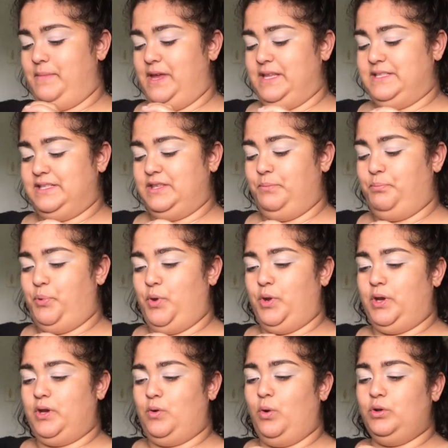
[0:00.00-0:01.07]
It's
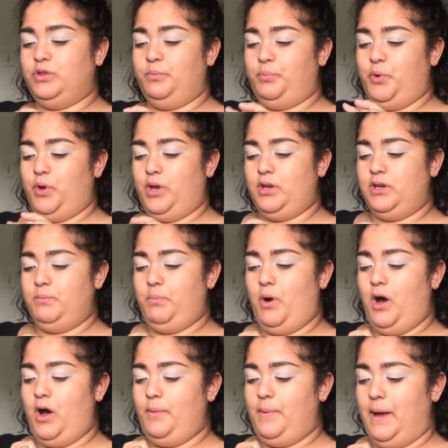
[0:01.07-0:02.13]
called the Burgundy
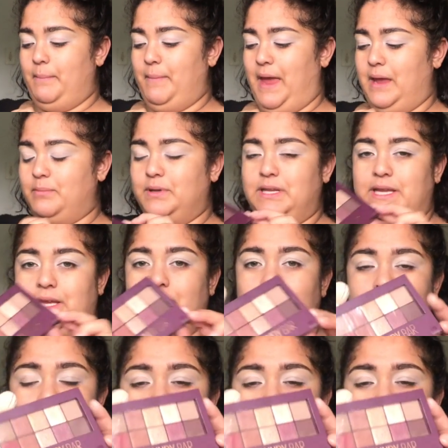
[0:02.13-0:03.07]
Bar by Maybelline.